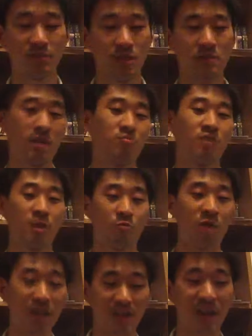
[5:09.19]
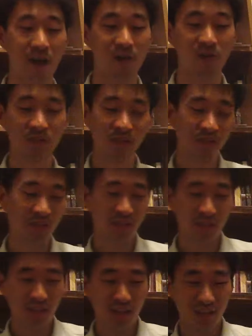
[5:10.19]
as I'm saying right now,
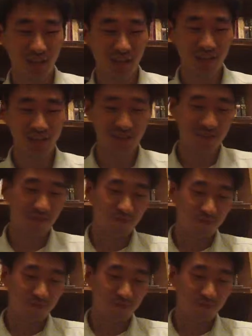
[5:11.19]
and that is